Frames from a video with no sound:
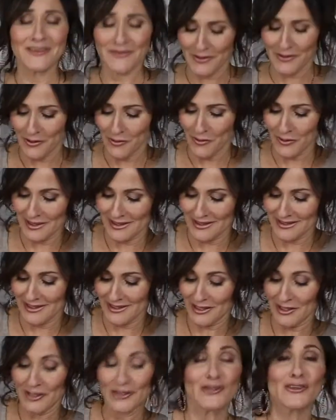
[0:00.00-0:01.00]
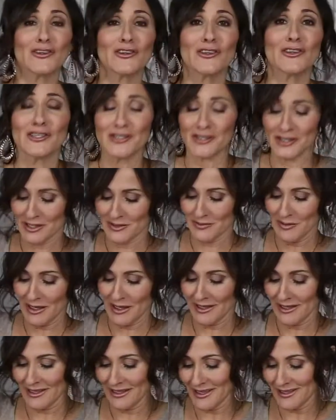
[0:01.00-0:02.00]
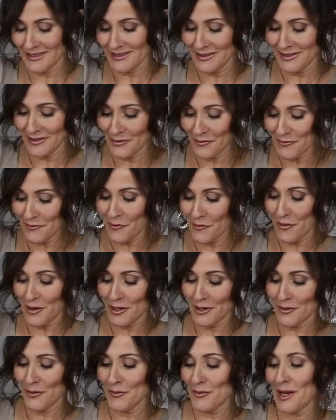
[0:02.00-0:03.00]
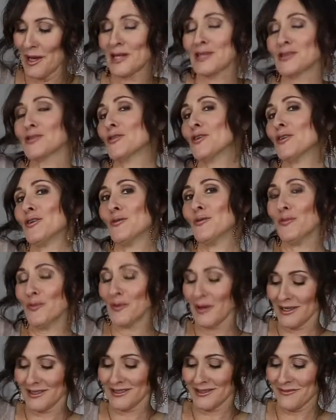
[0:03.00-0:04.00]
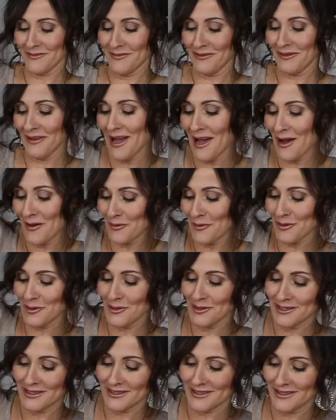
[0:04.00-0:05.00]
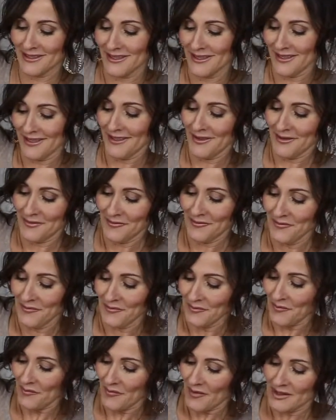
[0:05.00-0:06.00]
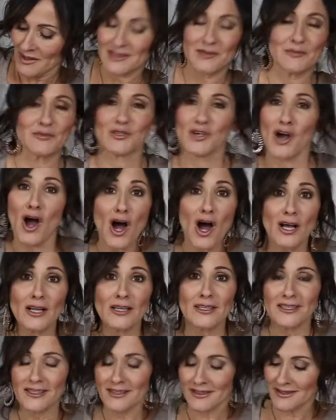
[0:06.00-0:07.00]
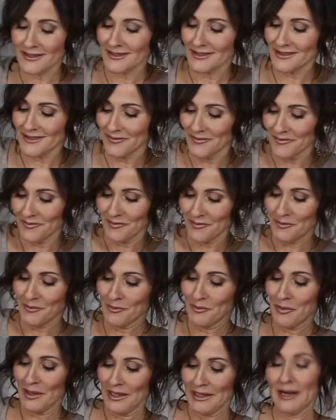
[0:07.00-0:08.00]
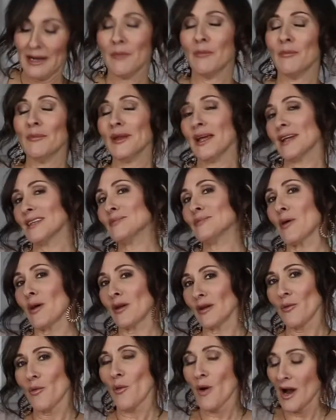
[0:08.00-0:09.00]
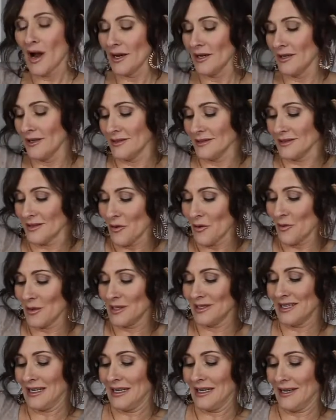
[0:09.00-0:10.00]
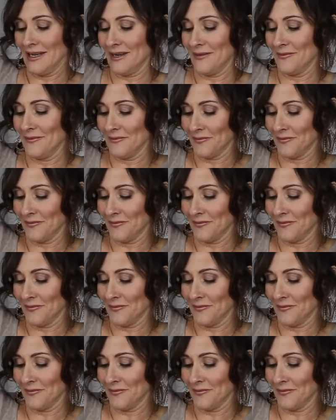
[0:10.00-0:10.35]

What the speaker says: If you're going to see a girl and she's making a nice dinner for you, make sure you bring some flowers, some chocolates, but a nice bottle of wine is always key.